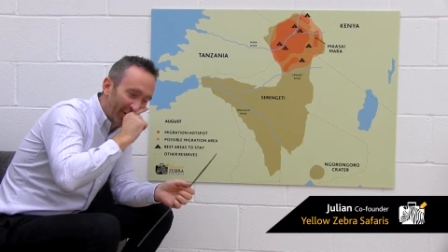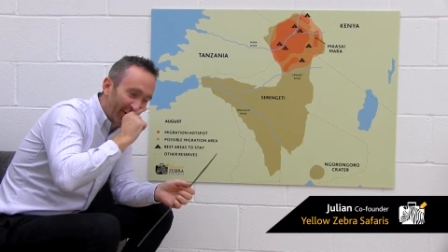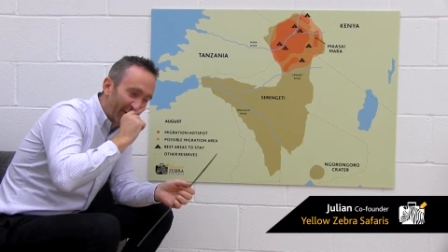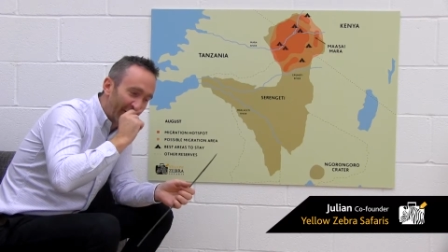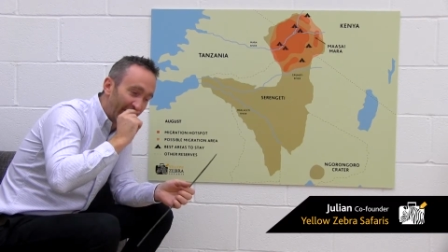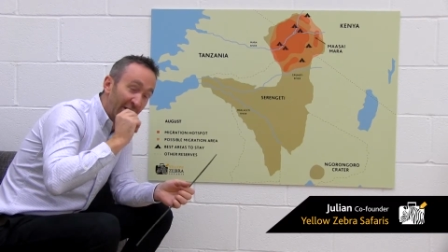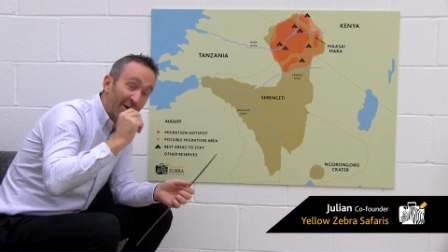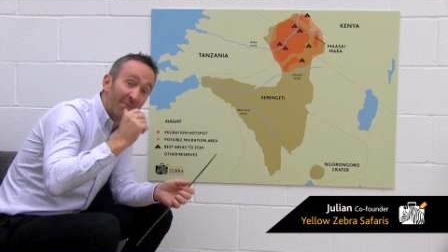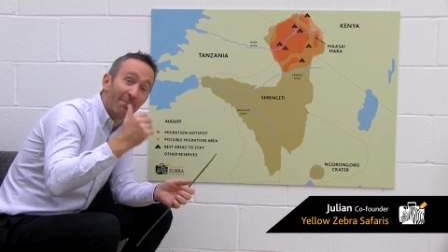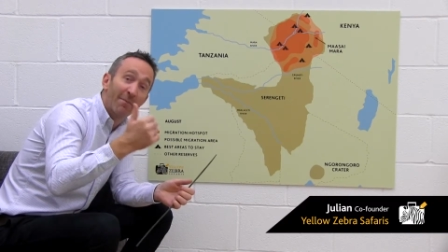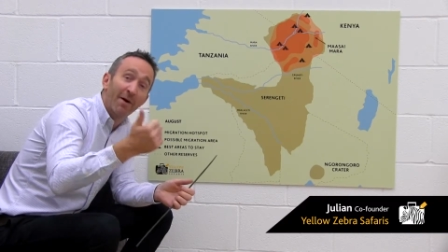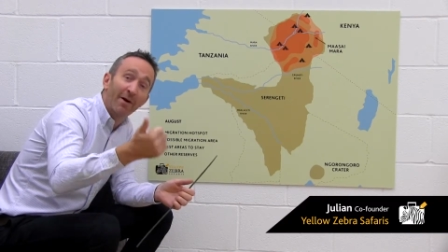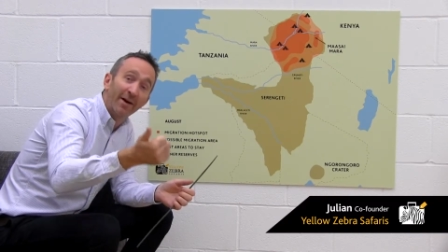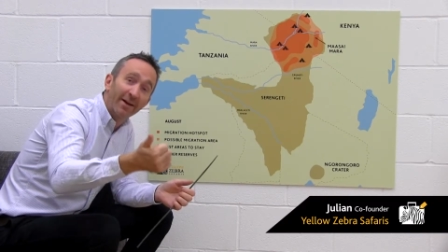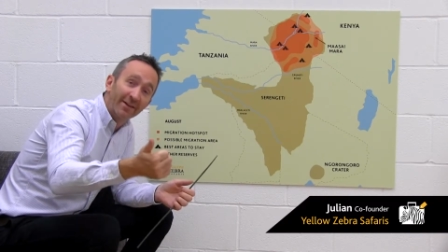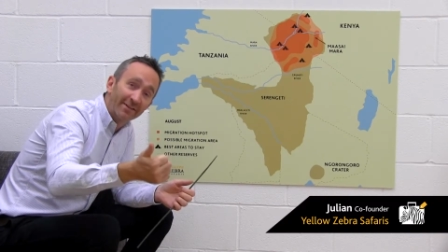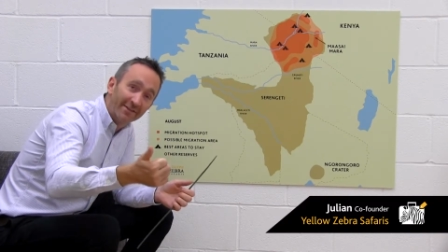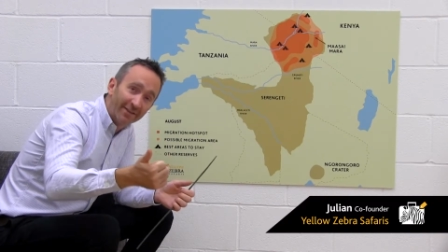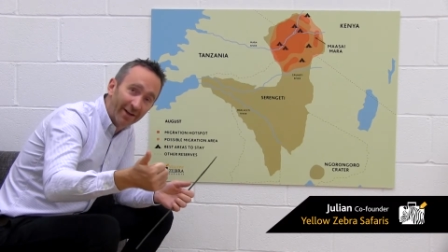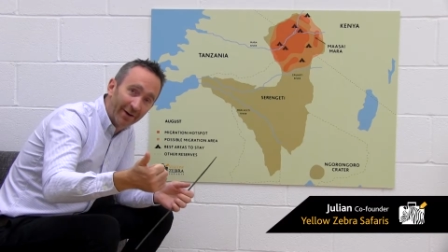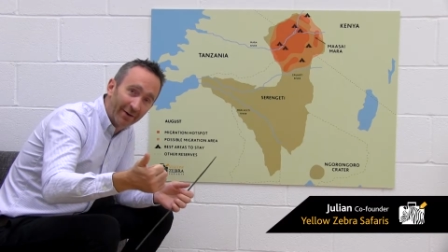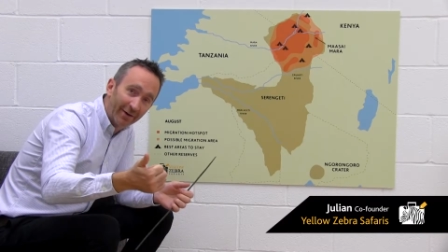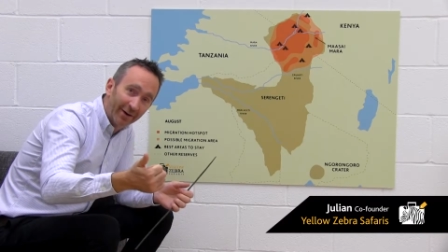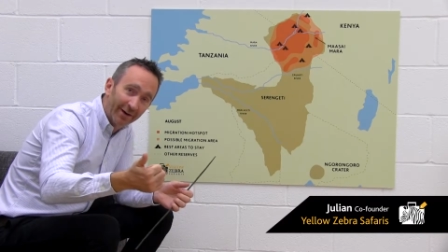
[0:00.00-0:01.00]
Lamai
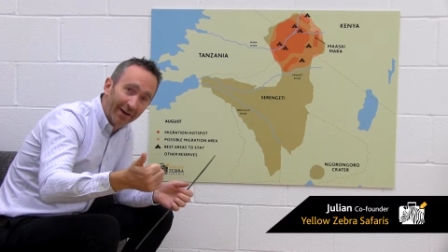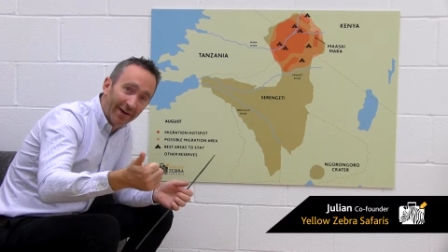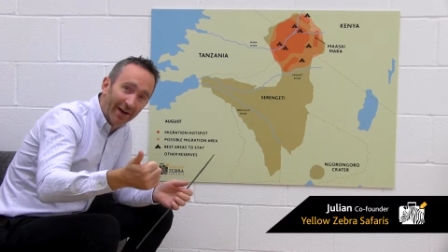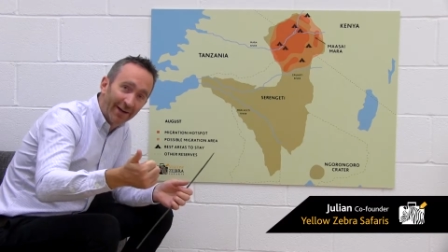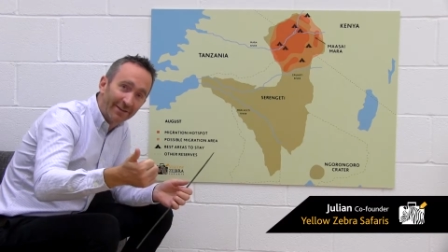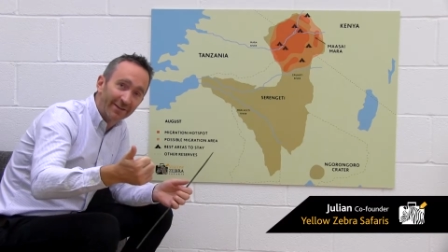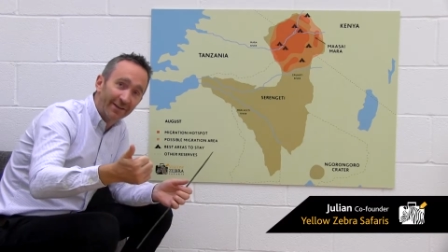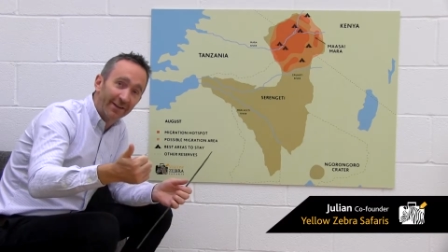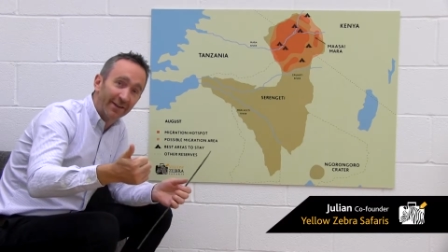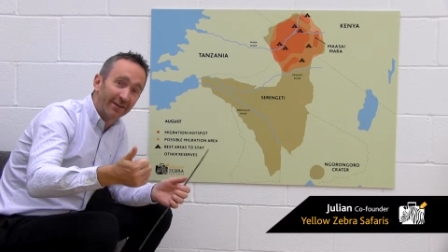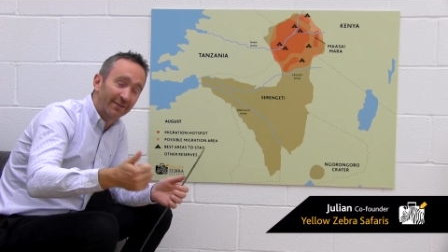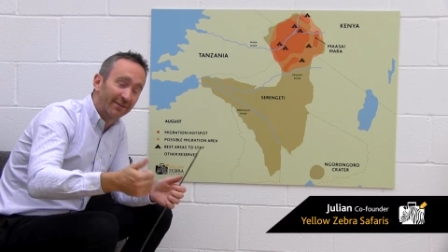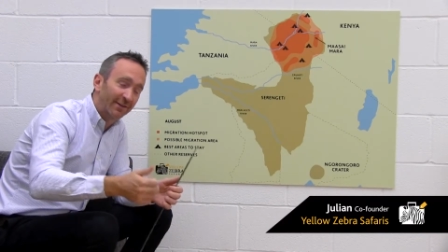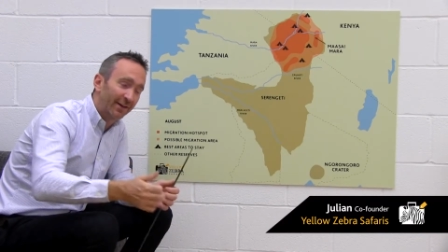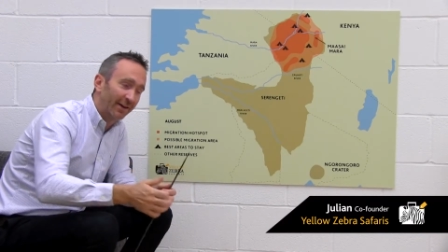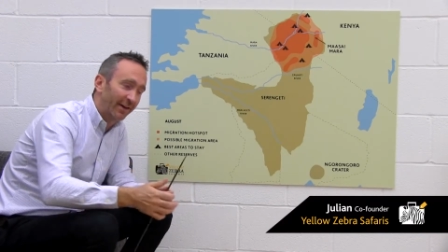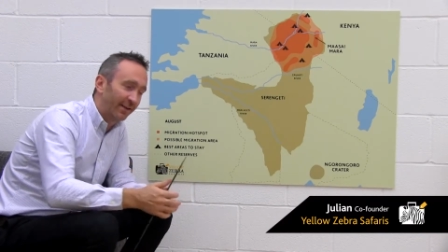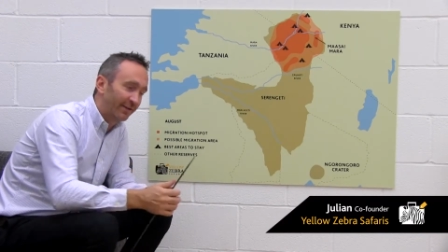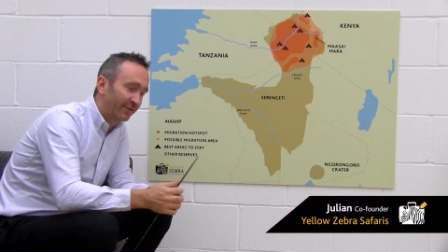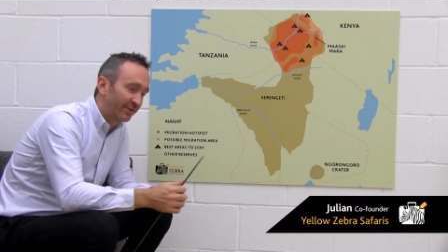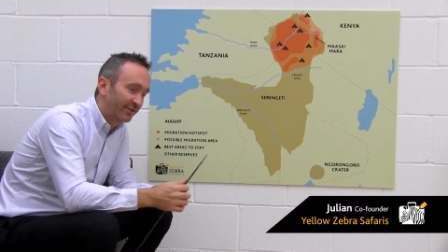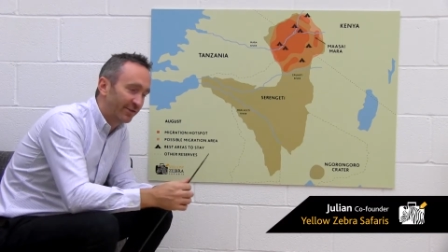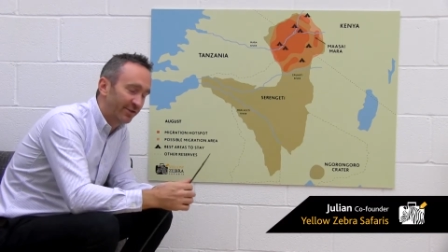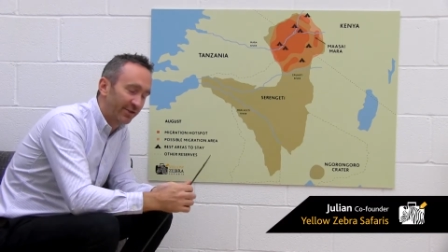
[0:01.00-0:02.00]
Serengeti
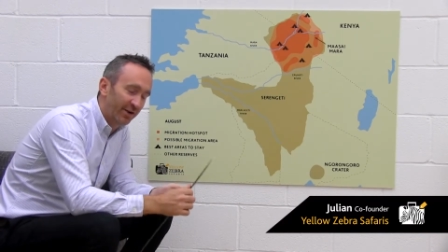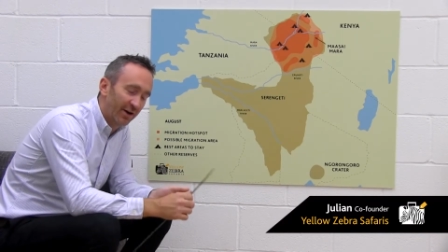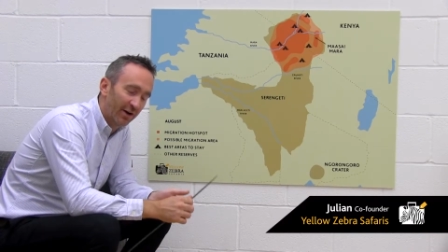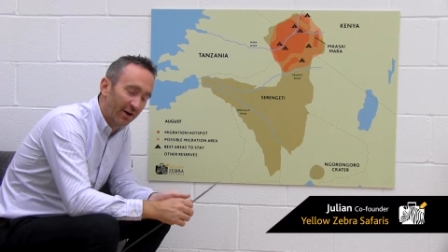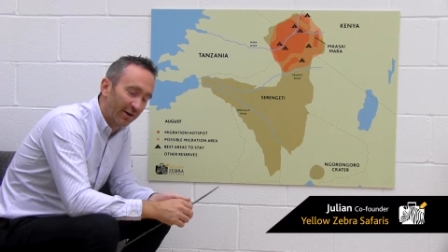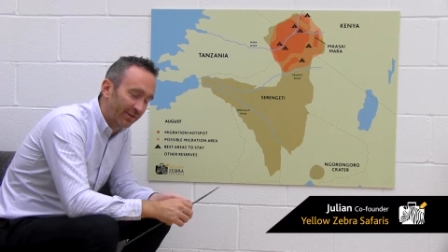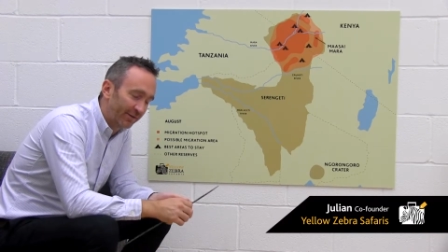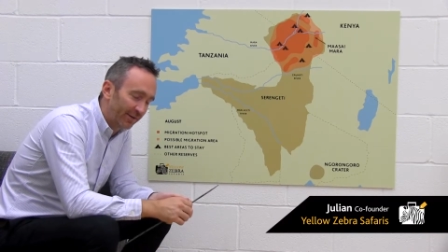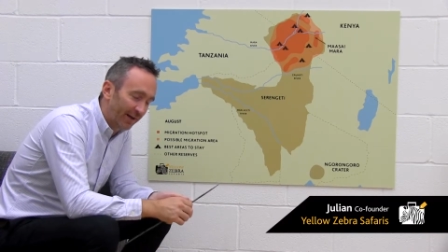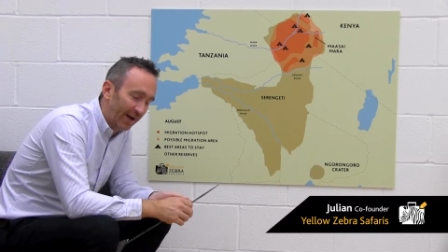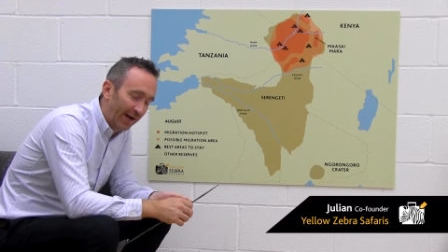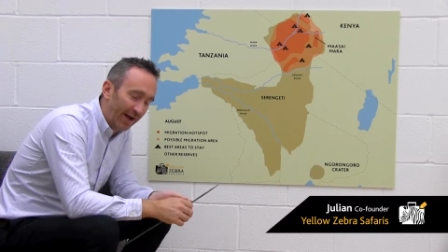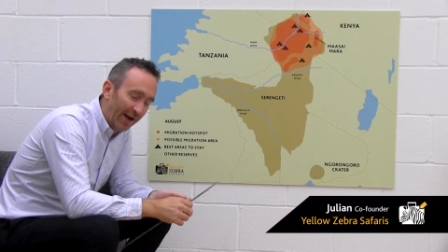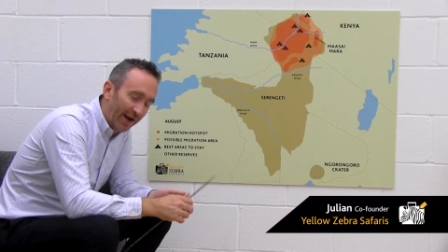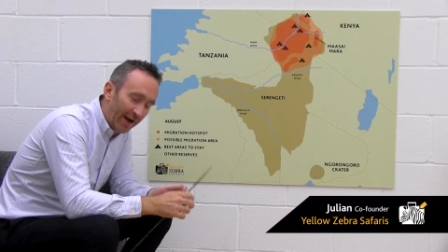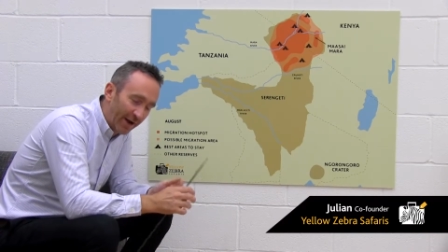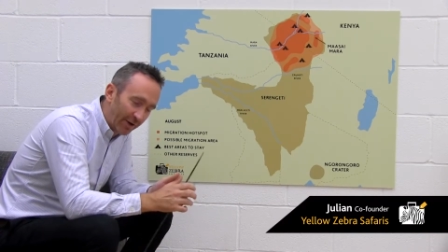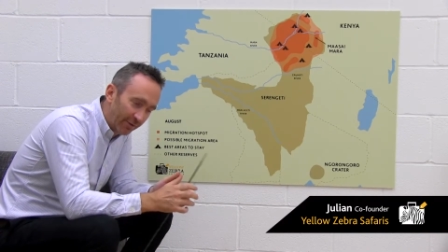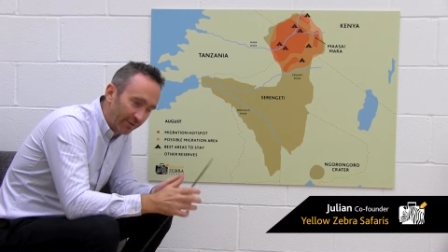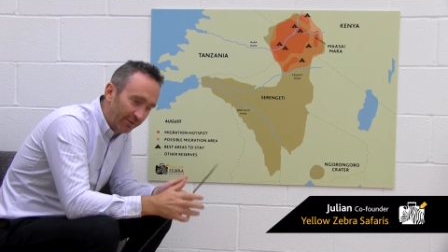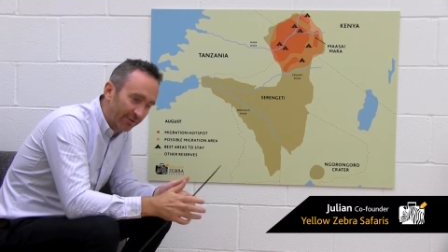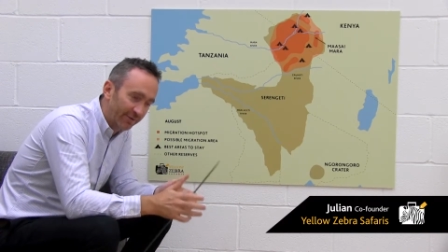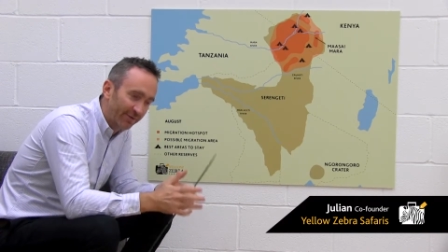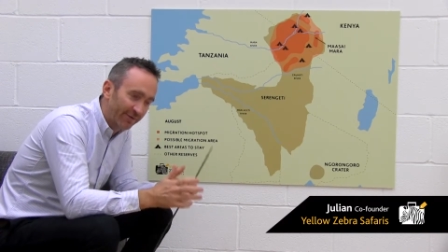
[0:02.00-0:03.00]
is just
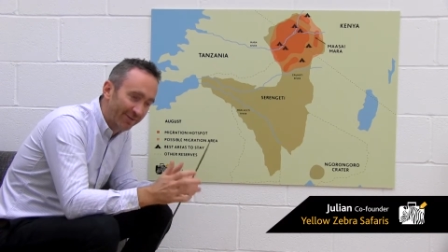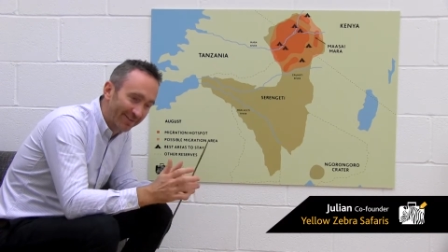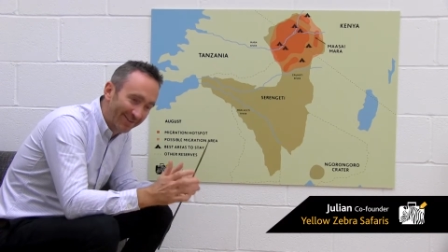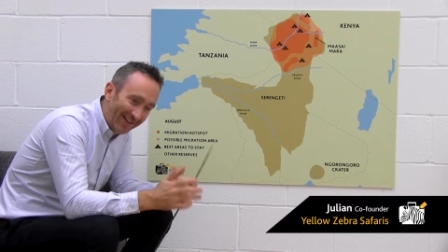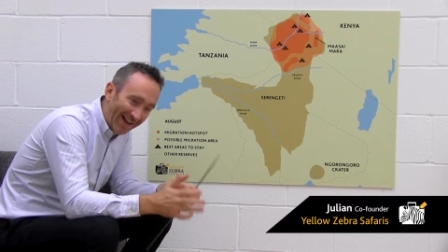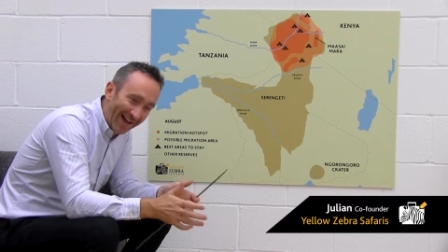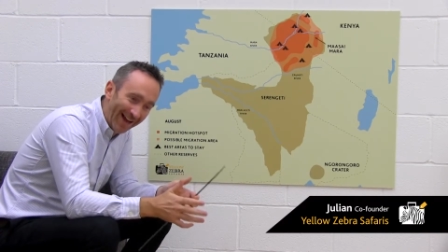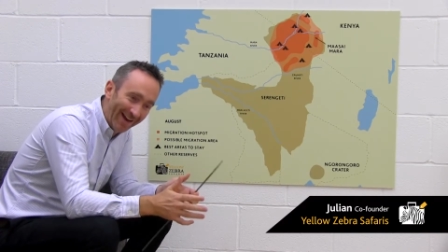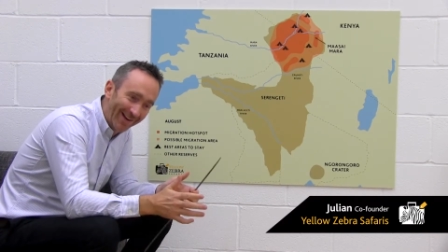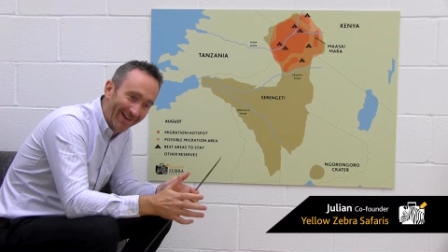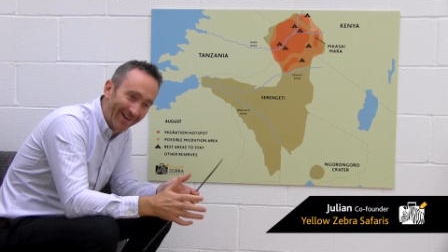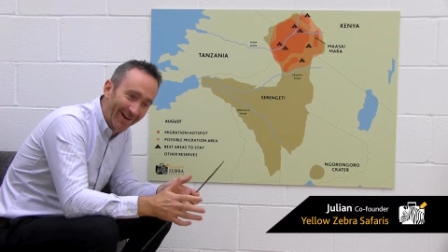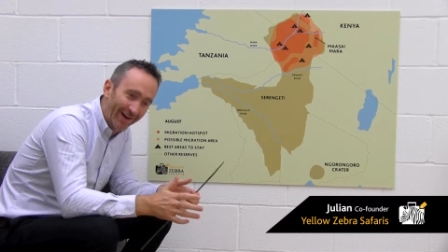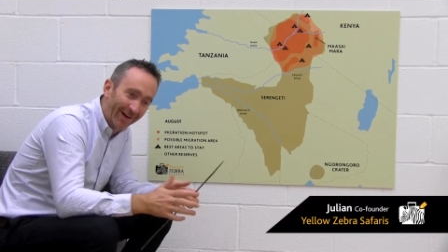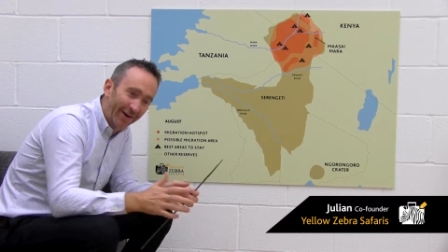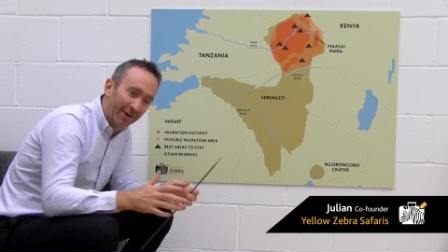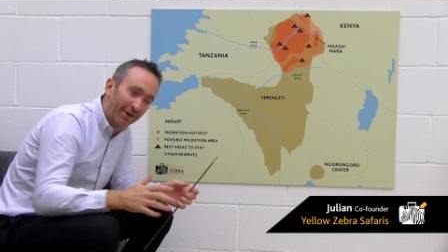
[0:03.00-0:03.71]
outstanding.